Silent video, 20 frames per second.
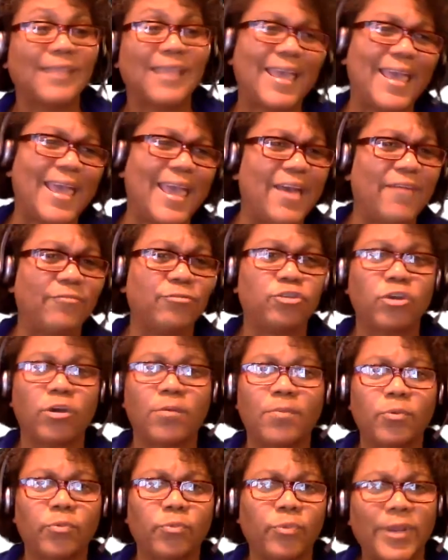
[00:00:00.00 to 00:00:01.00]
have
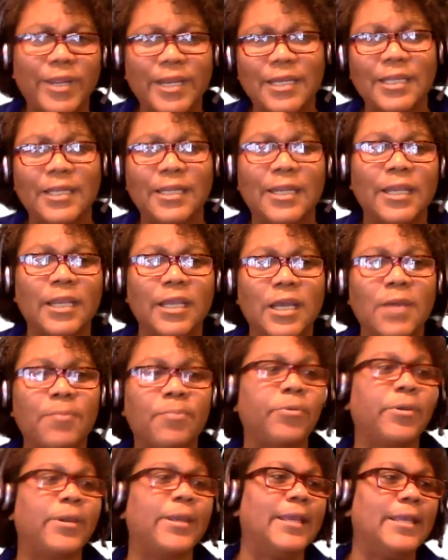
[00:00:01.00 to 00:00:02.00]
trouble reading and
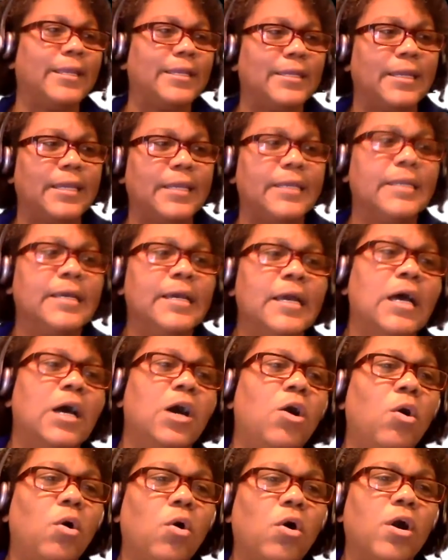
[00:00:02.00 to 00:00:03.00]
comprehending,
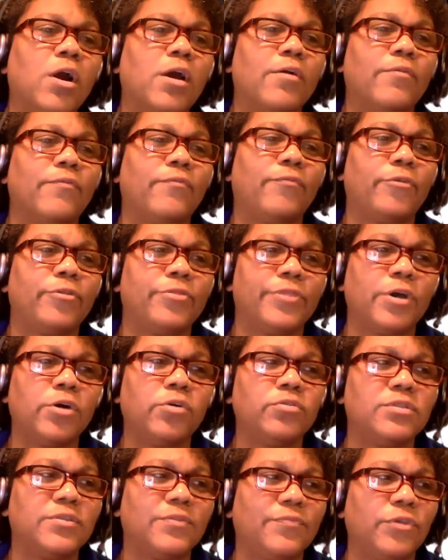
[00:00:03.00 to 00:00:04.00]
or for
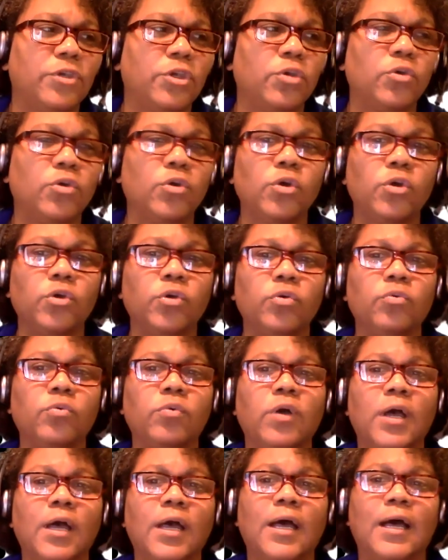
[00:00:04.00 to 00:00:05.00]
those of you who
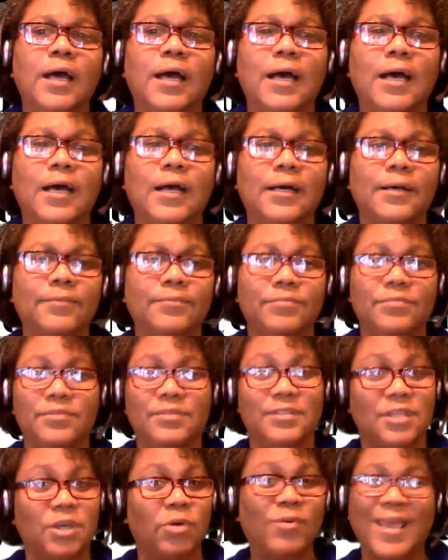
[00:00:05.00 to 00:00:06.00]
uh,
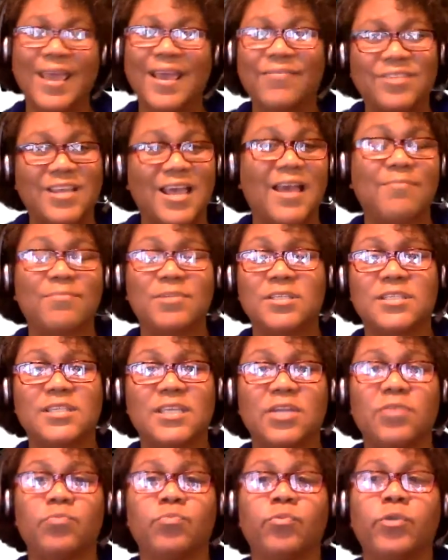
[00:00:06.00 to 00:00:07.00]
don't have time to
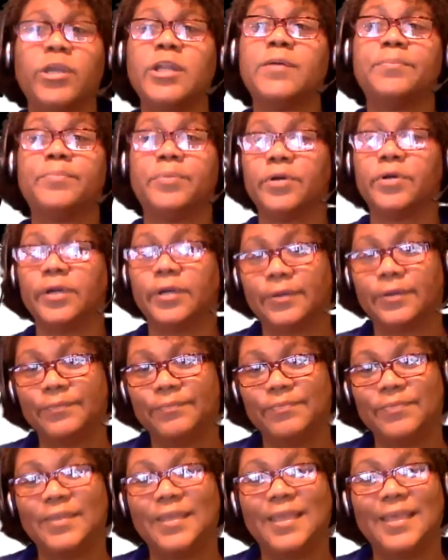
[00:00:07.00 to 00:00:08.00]
sit and read a book,
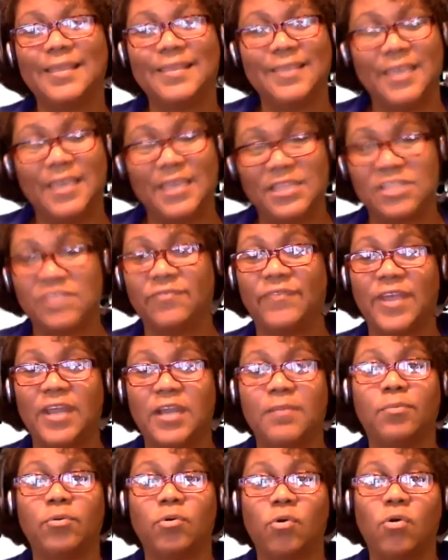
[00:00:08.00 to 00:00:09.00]
it's
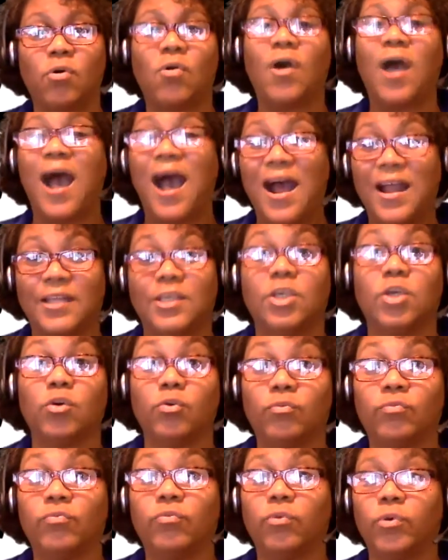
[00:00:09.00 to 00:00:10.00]
available on audio
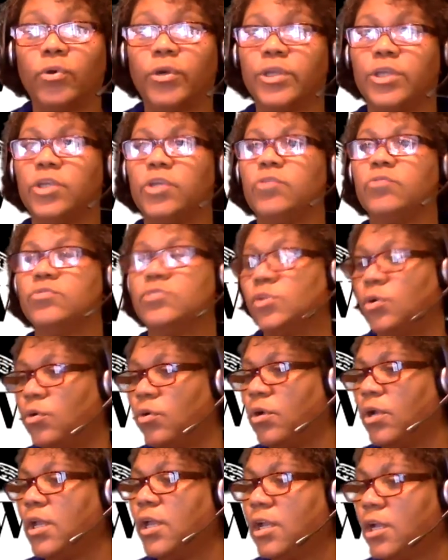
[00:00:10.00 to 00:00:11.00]
for you. So
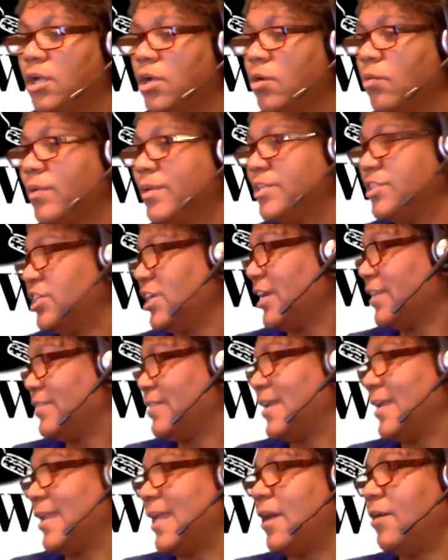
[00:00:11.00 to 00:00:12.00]
go and check
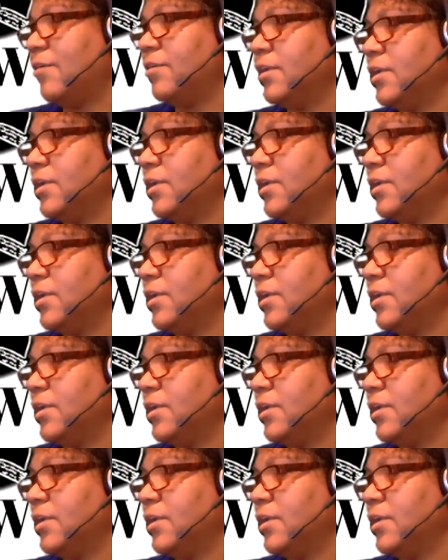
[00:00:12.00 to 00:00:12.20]
that out.